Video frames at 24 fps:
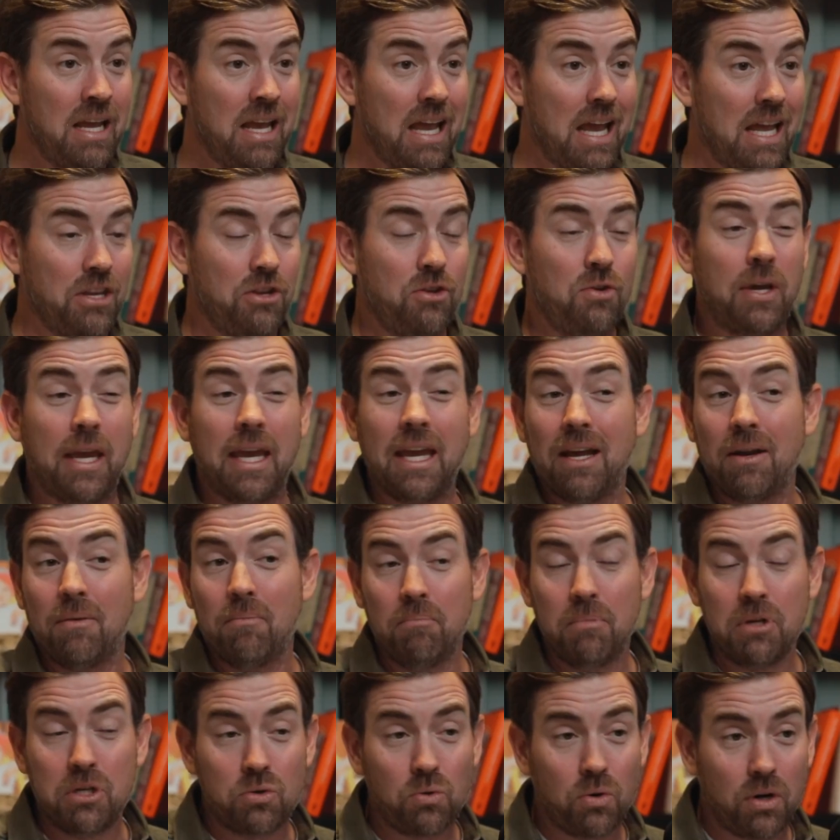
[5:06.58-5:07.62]
And you can't,
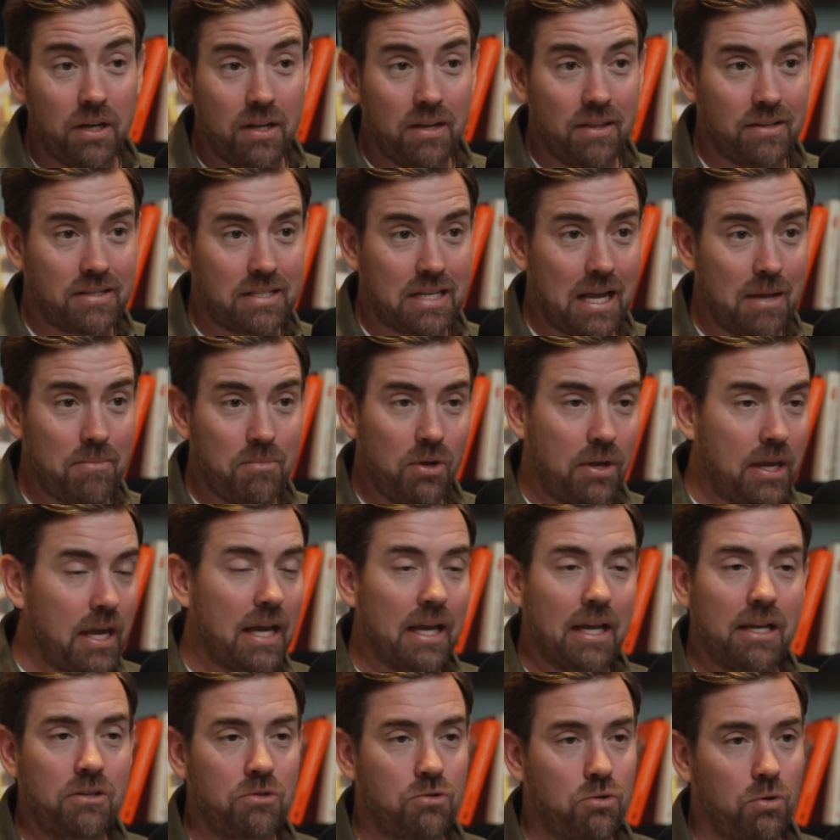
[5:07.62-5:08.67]
majority of the time, you
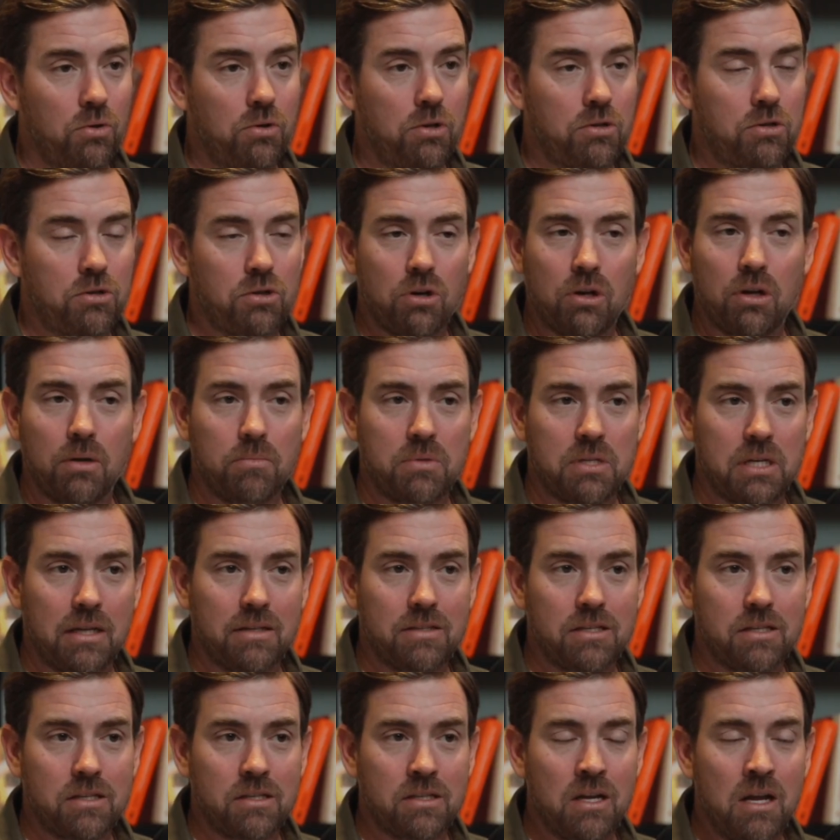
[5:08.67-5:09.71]
can't control your
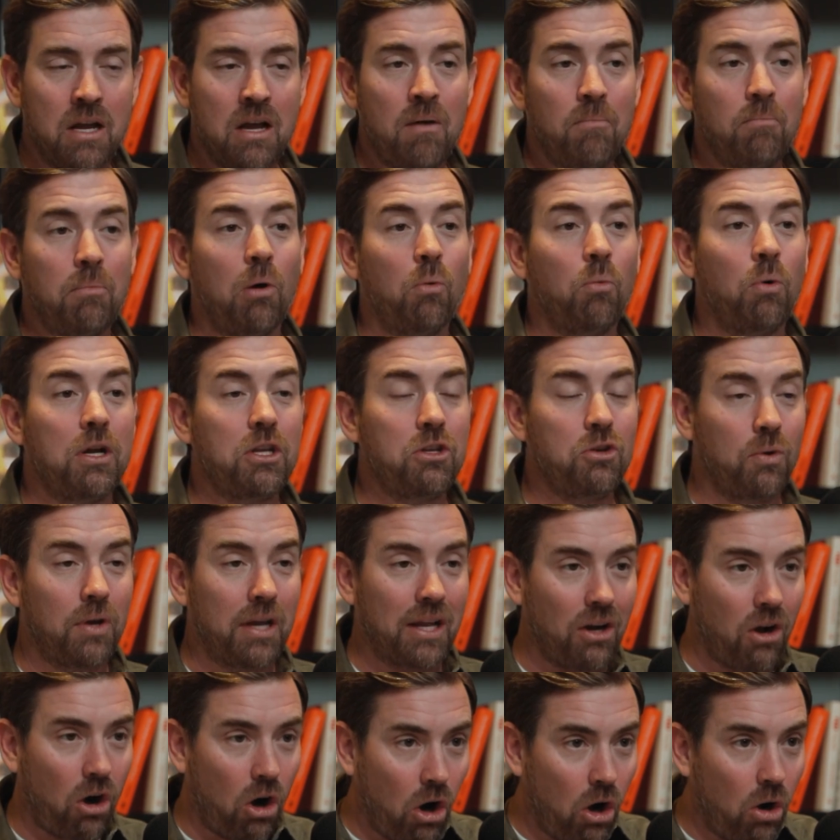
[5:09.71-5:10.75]
circumstances. But what you
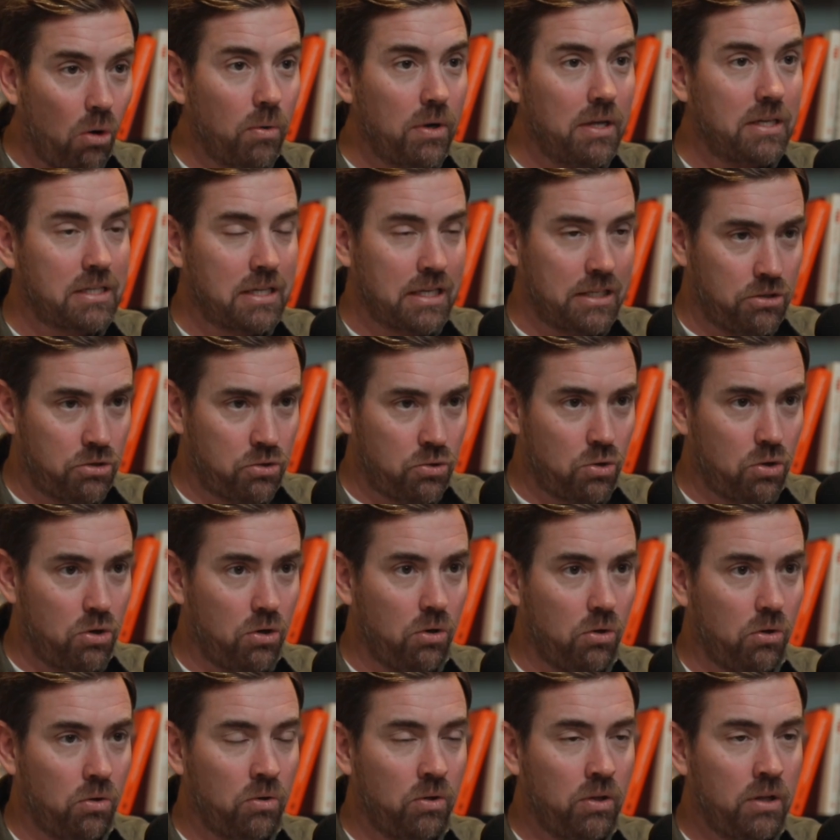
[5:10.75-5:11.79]
can always
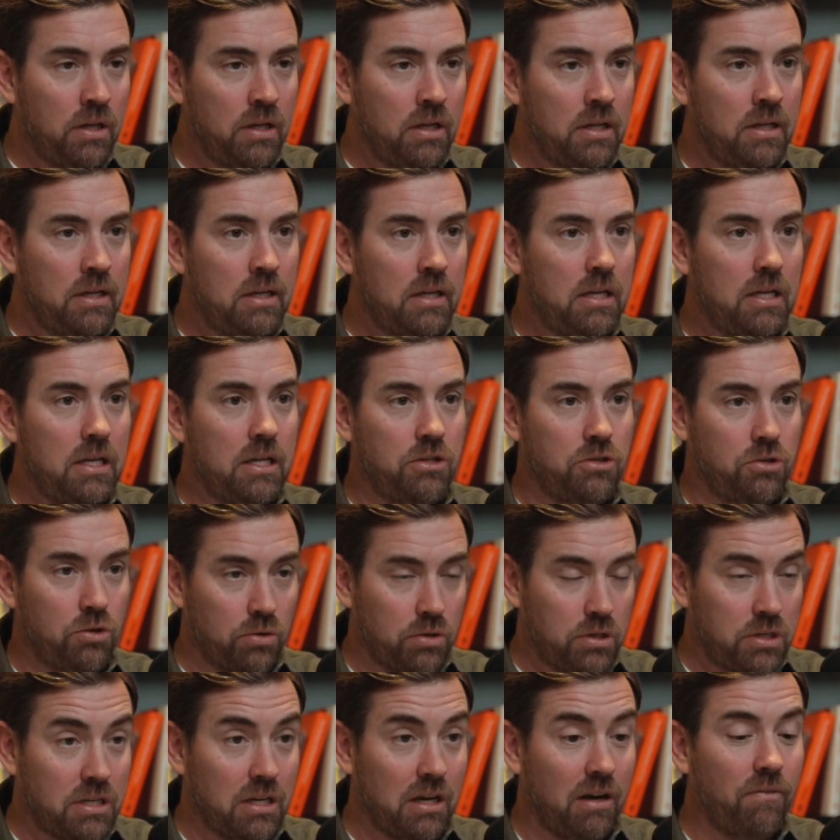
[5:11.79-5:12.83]
control is
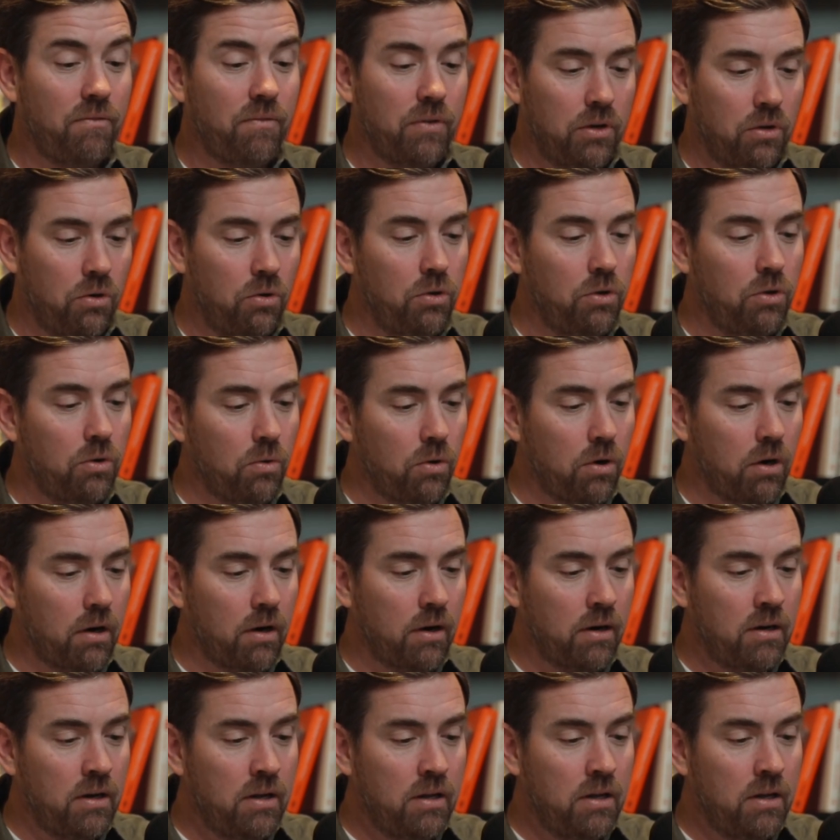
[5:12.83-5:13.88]
yourself and who you
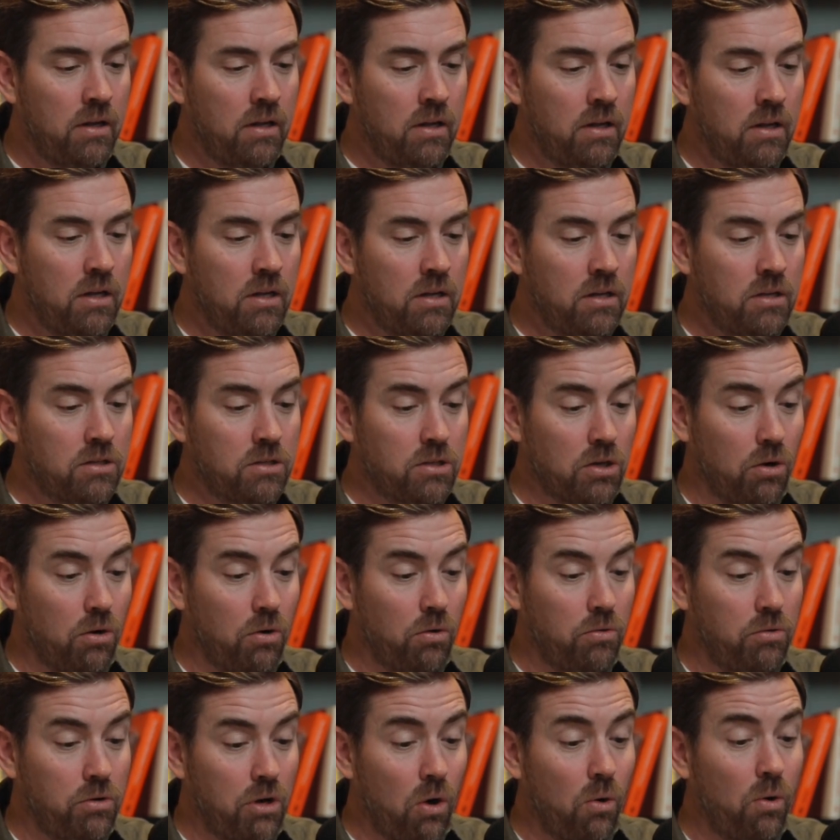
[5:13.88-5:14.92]
are.
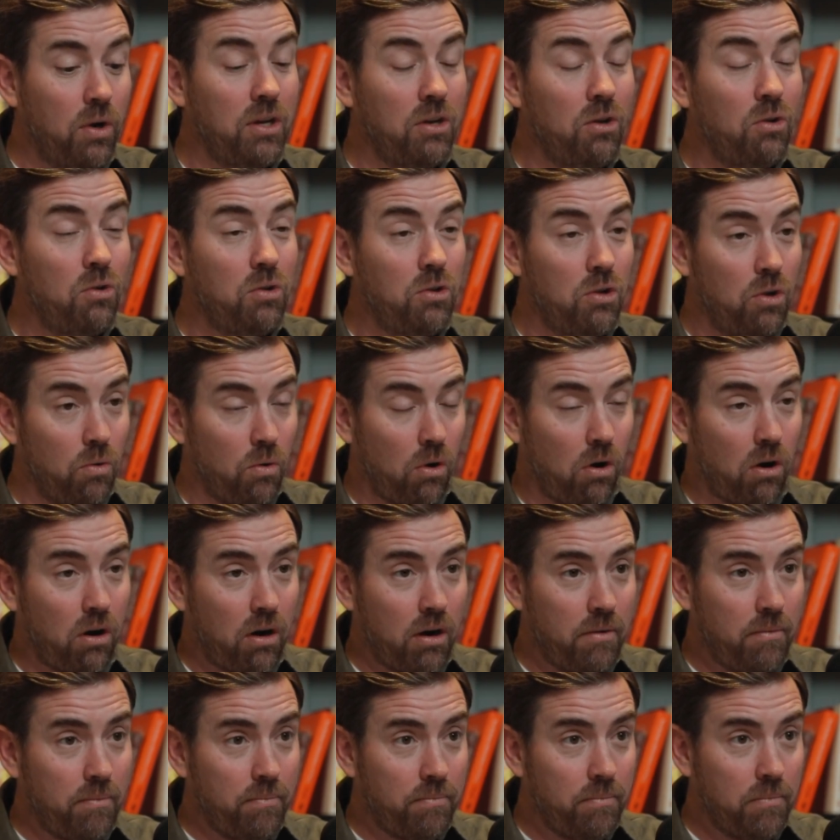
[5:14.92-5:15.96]
So knowing who you
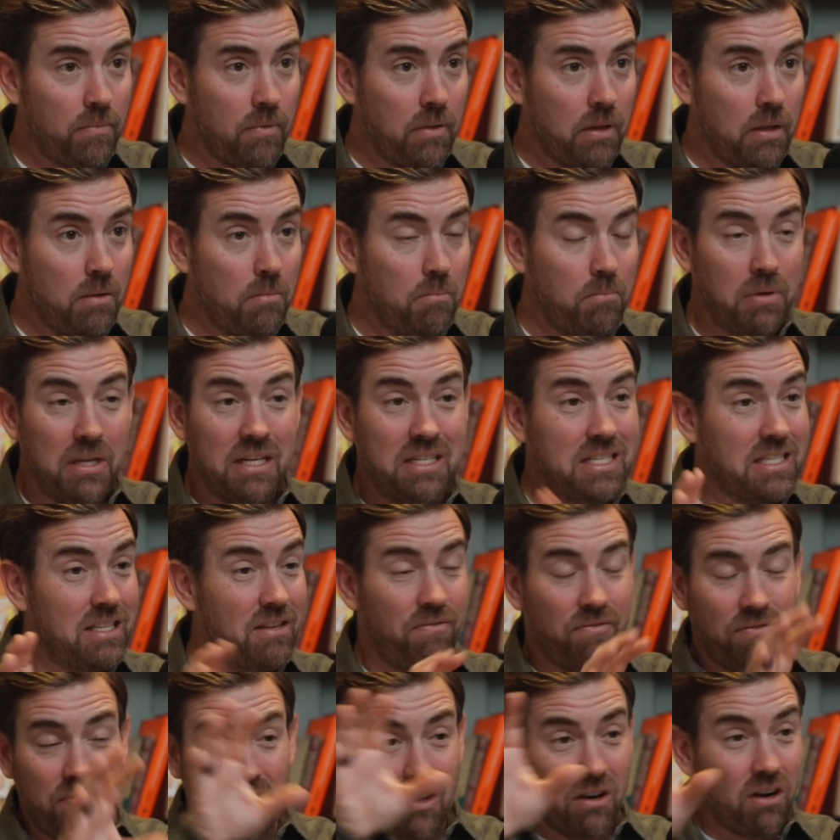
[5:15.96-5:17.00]
are beats the
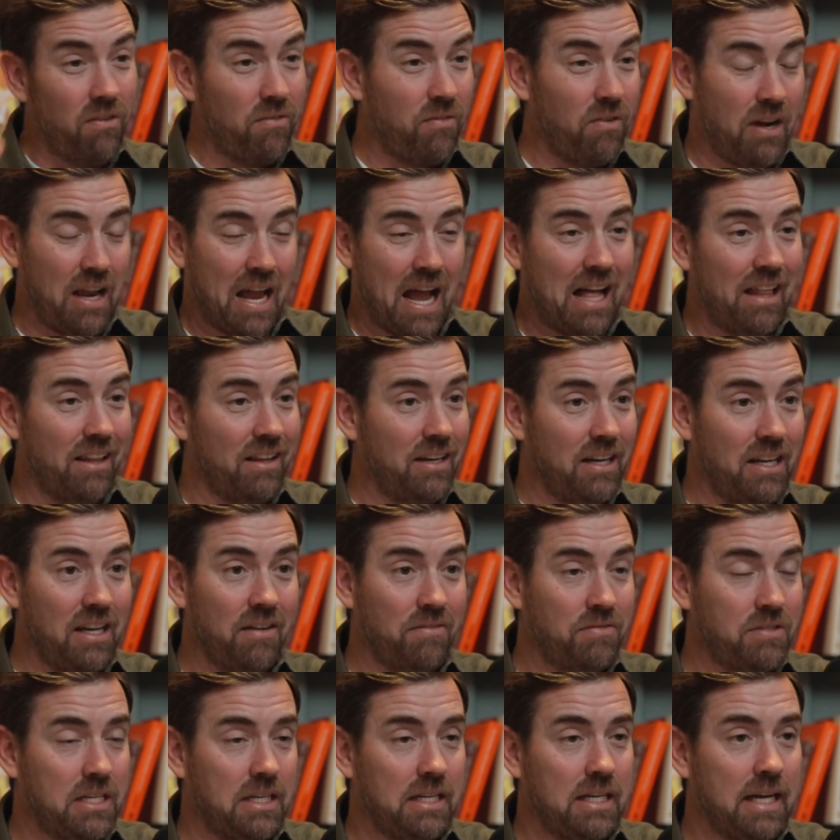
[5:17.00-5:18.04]
fear of reality
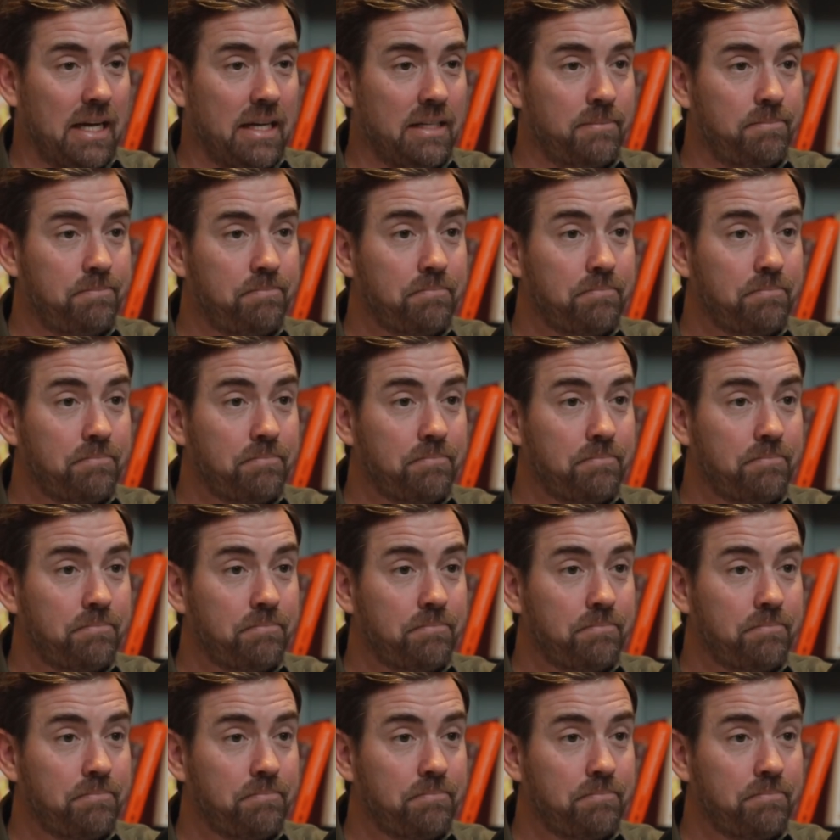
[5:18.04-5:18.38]
of today.